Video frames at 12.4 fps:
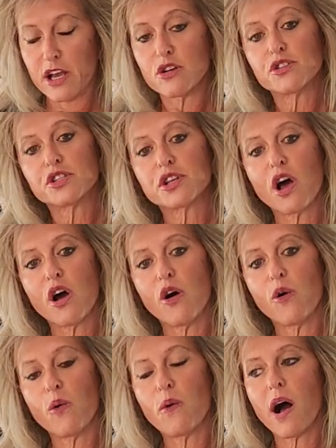
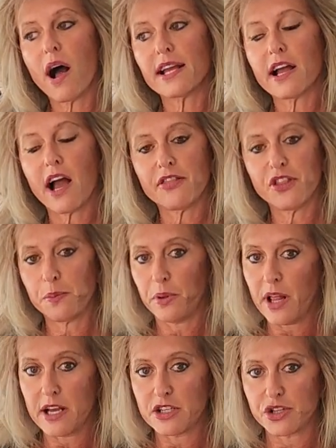So I got the
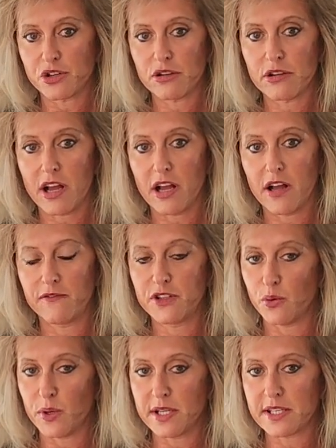pleasure of
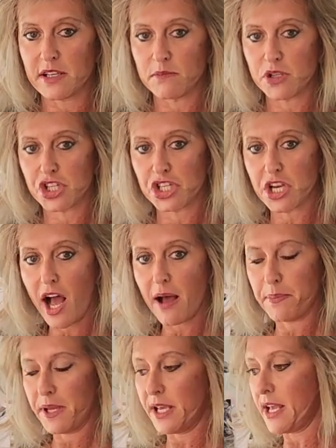doing some
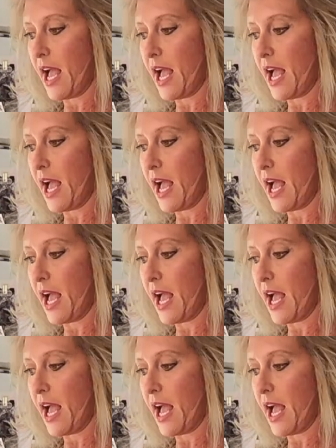shopping